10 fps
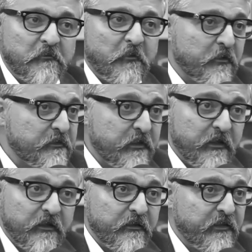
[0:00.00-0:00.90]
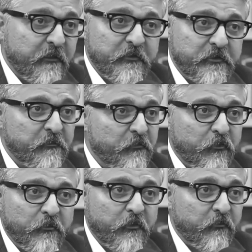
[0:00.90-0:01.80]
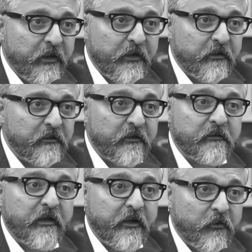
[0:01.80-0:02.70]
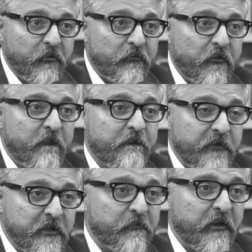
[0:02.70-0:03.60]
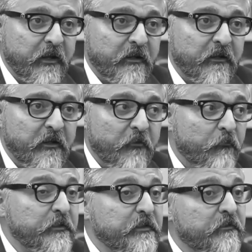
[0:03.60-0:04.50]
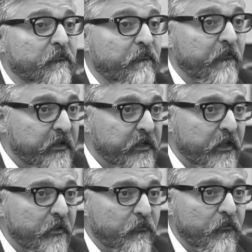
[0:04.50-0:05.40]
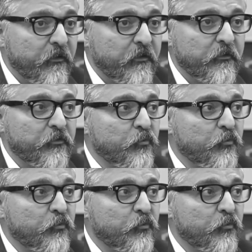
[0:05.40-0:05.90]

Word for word: not a single examination board provides this kind of feedback, which is very helpful.